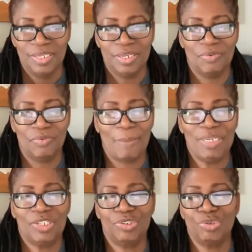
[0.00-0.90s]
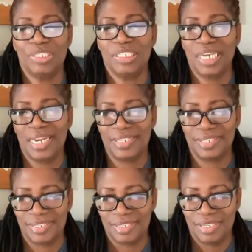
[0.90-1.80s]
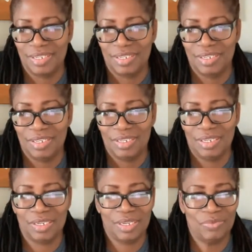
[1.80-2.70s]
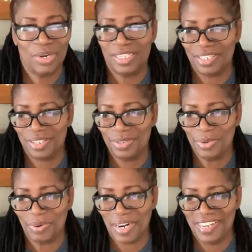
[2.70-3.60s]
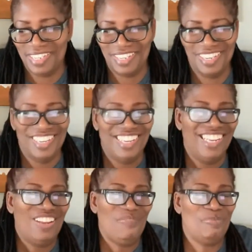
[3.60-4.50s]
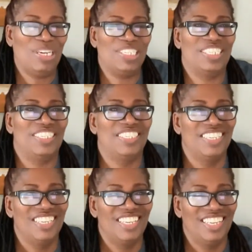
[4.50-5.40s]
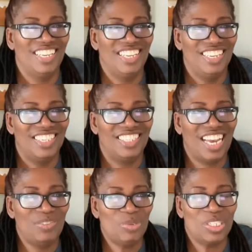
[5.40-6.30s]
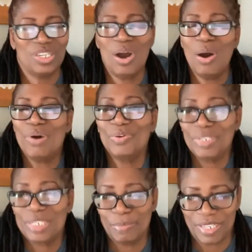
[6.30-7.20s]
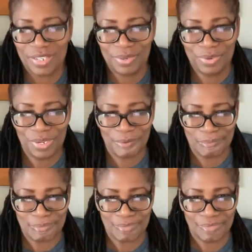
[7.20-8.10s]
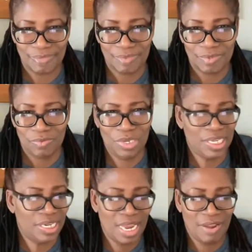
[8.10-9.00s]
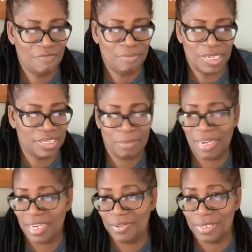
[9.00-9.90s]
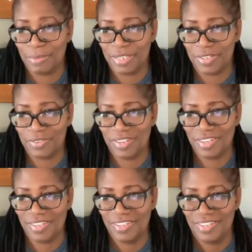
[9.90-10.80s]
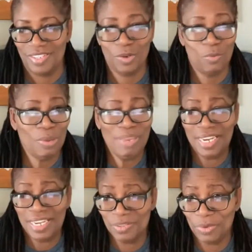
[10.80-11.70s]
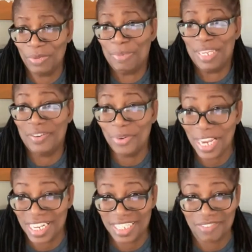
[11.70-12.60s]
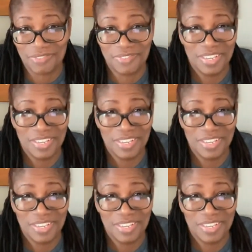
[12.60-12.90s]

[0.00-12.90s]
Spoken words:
You wrap it so tight, it's looking white as snow, right? But that was our Christmas tree. We didn't have money to buy Christmas tree. So we make it, we be creative.